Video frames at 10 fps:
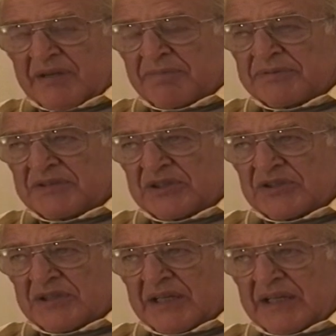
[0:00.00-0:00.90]

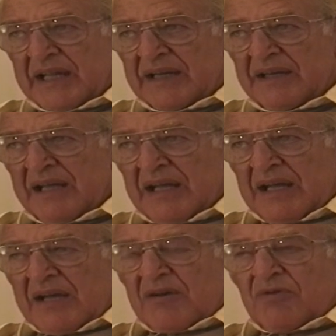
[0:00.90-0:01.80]
position, and then
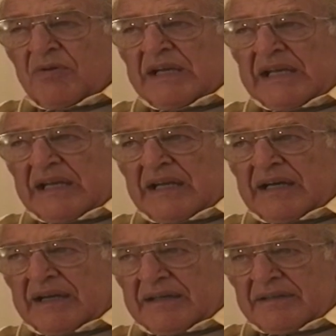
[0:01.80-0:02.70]
we
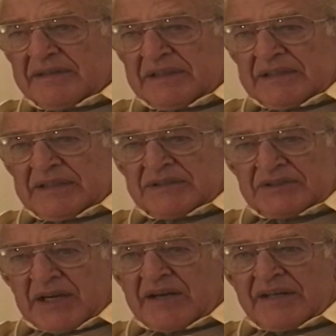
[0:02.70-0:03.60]

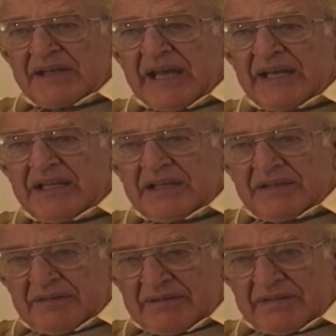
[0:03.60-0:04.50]
started
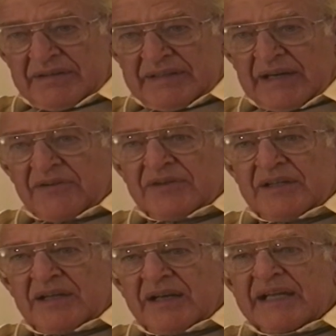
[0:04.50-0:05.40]
heading down
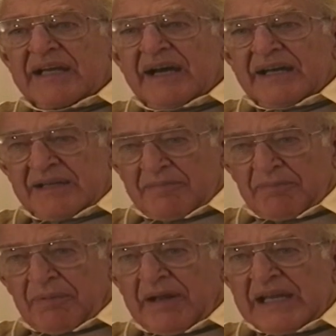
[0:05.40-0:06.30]
the Lingayen
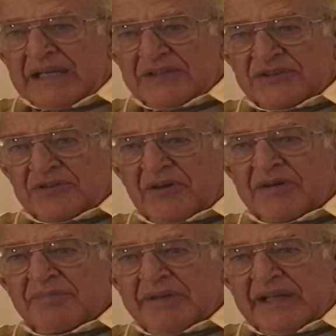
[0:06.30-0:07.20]
Plains
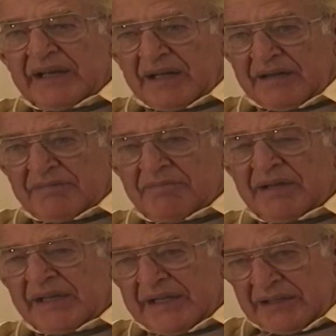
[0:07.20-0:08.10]
toward Manila.
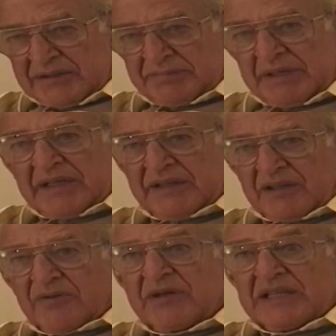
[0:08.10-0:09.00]
Manila being the
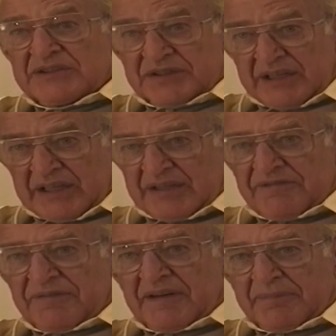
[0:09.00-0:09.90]
queen city of the
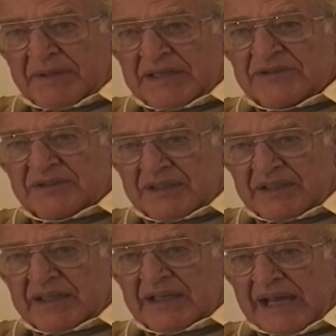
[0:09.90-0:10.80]
Philippines and the
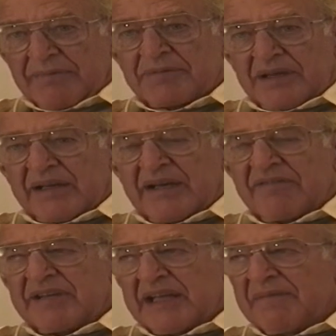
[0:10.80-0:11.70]
capital and
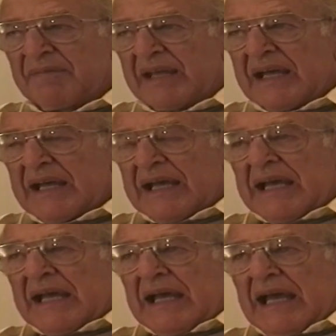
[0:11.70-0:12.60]
everything.
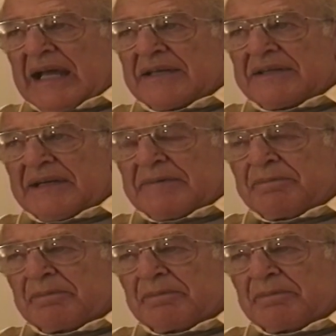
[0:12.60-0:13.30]
And the